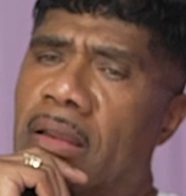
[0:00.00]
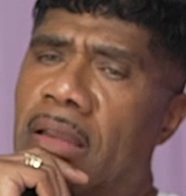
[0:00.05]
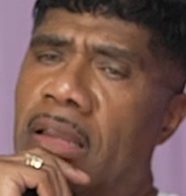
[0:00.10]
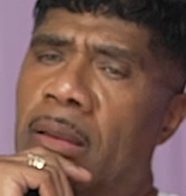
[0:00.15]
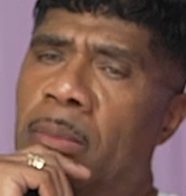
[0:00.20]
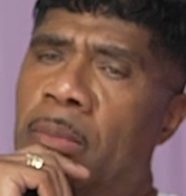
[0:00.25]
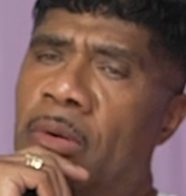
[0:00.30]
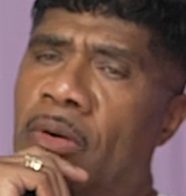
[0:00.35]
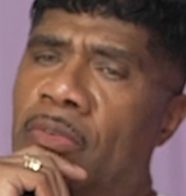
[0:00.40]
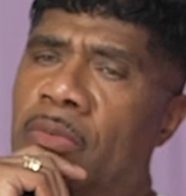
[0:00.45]

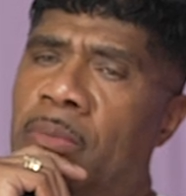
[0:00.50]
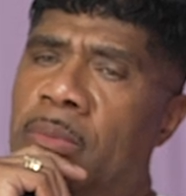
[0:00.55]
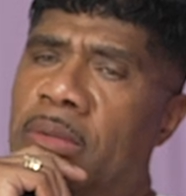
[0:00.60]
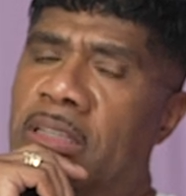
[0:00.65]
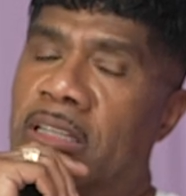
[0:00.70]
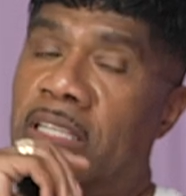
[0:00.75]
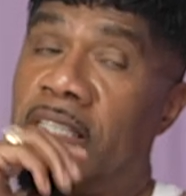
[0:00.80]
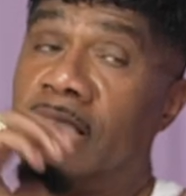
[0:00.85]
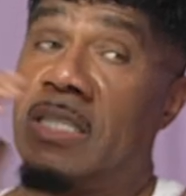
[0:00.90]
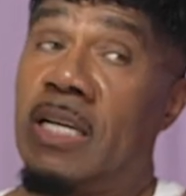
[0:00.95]
came over me.
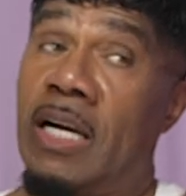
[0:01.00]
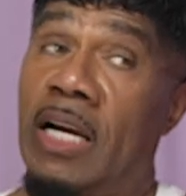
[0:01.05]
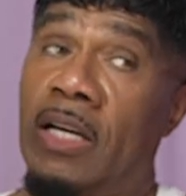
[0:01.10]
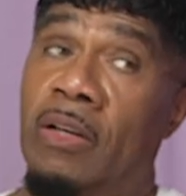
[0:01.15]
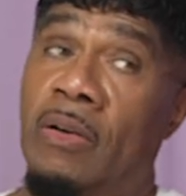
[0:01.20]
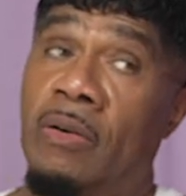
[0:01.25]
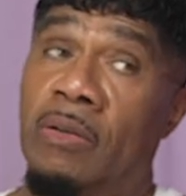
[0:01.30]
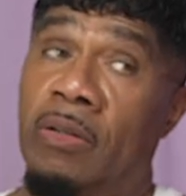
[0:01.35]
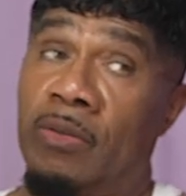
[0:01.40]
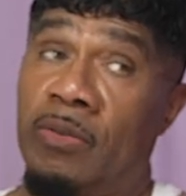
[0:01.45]
And this is how I
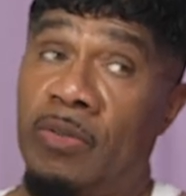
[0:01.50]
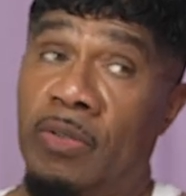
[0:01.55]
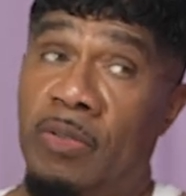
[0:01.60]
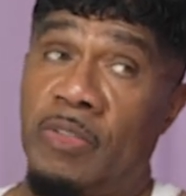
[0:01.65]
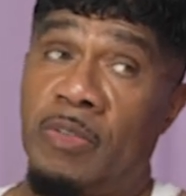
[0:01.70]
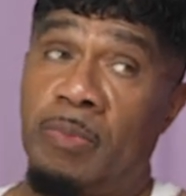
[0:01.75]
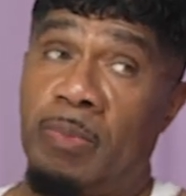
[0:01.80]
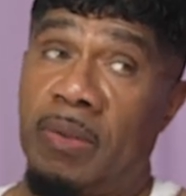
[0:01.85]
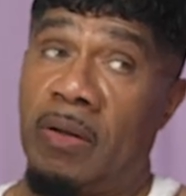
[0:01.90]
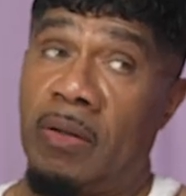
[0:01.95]
know the
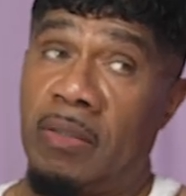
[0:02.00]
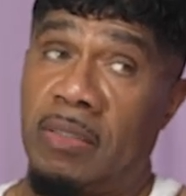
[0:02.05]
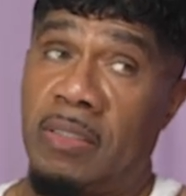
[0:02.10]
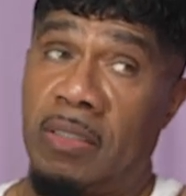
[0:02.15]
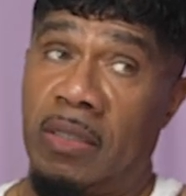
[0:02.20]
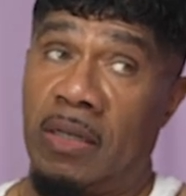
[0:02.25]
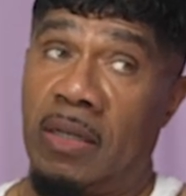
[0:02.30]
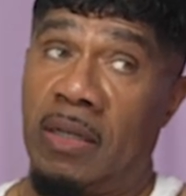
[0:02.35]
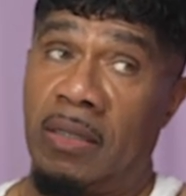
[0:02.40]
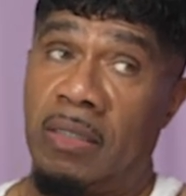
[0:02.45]
two spirits
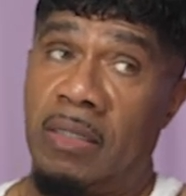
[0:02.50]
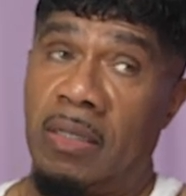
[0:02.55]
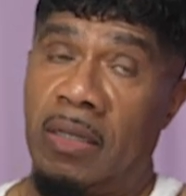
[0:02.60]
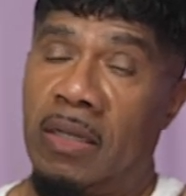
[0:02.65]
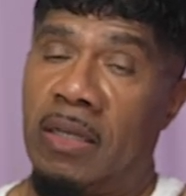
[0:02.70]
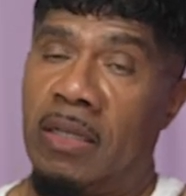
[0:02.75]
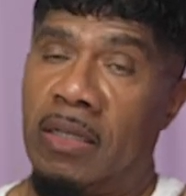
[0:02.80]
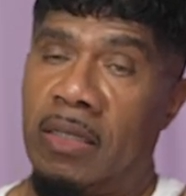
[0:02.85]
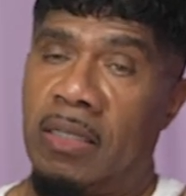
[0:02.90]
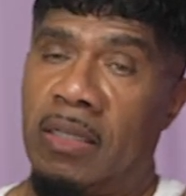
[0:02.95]
are there.
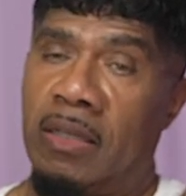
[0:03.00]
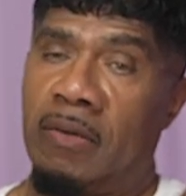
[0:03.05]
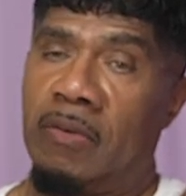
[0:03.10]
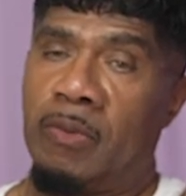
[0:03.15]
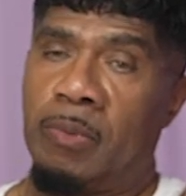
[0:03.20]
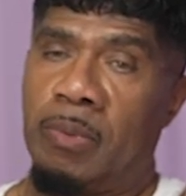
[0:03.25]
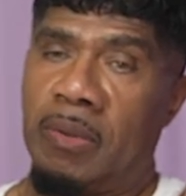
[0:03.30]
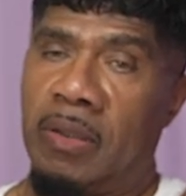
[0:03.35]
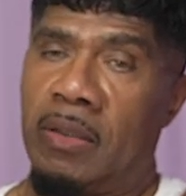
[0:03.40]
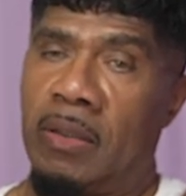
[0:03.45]
Yeah. The evil
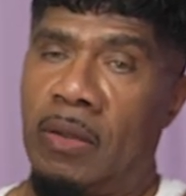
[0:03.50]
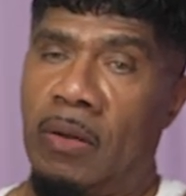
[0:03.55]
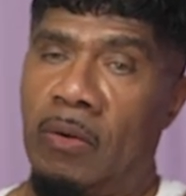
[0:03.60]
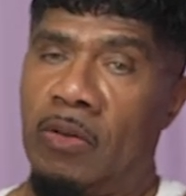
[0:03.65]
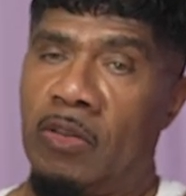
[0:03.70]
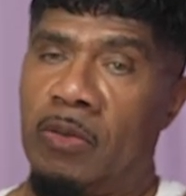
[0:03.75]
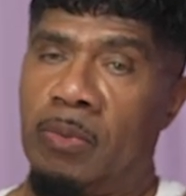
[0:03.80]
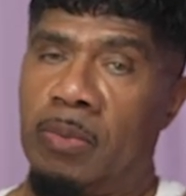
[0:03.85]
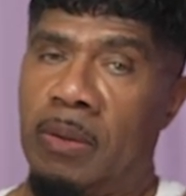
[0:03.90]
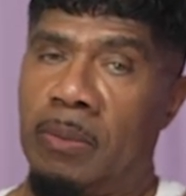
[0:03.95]
spirit and the
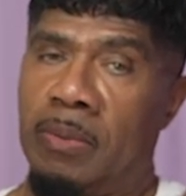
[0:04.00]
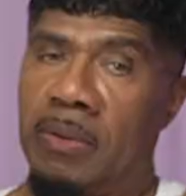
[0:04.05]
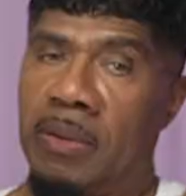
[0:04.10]
Holy Spirit,